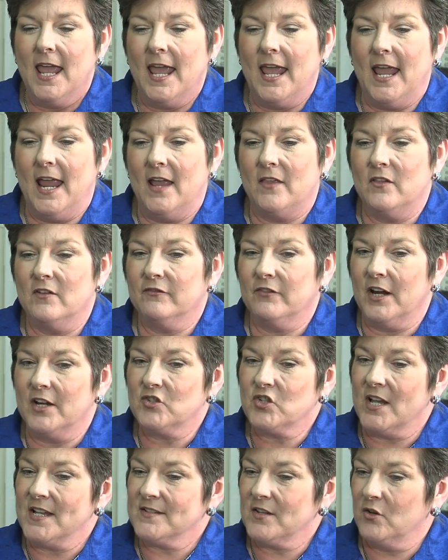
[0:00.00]
And the
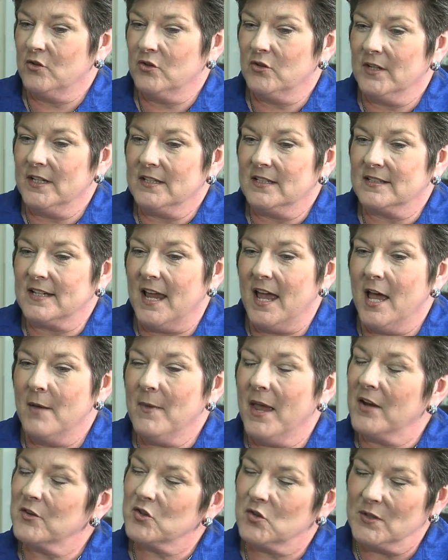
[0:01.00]
franchise owner at the
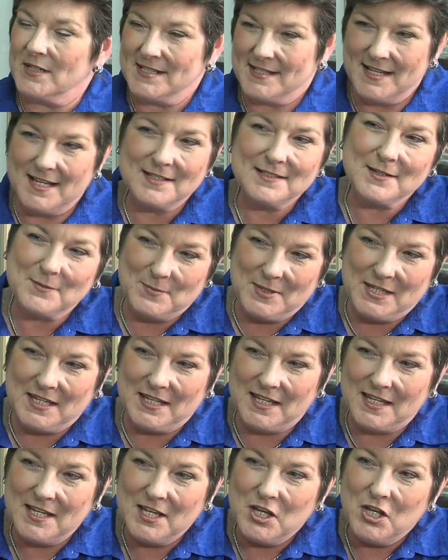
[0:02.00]
time actually said to
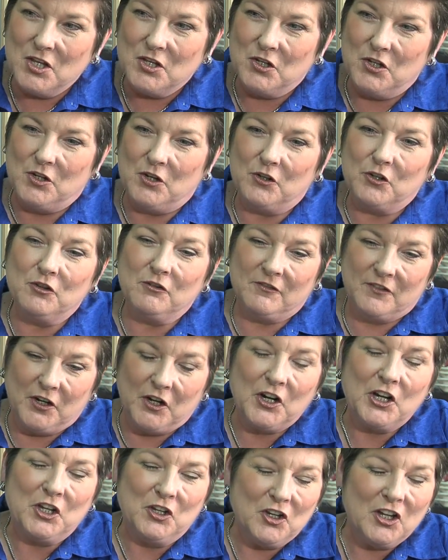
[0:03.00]
me, you know, you're
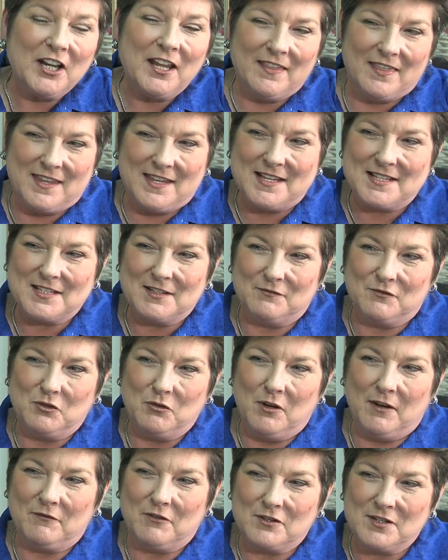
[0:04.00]
very good at this. If
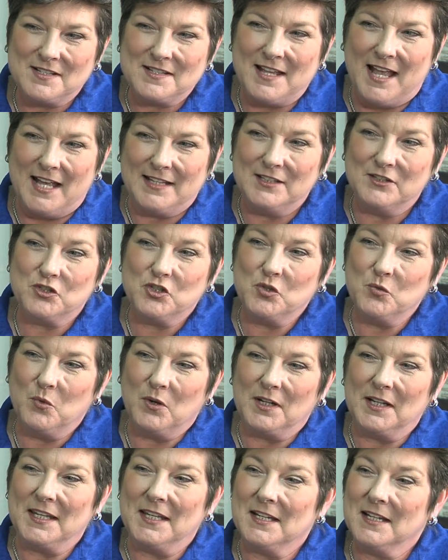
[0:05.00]
you ever decide that you
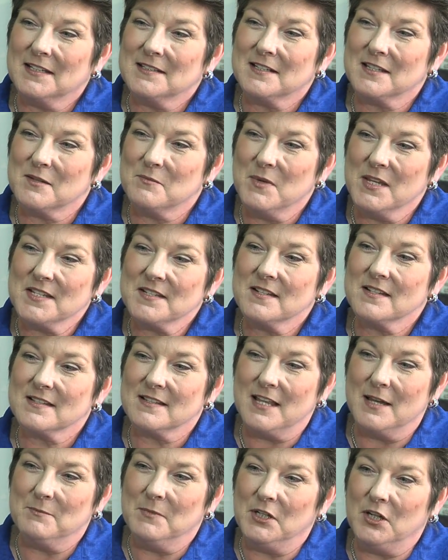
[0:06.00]
want to get into the business,
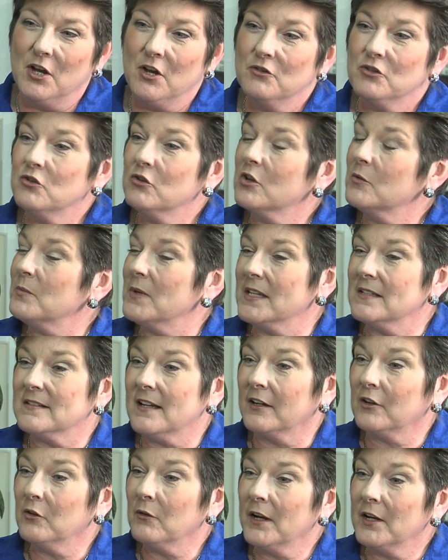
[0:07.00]
let me know. You could be a
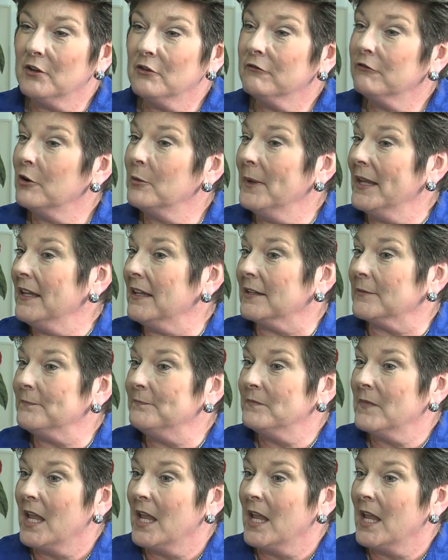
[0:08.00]
decorator for me.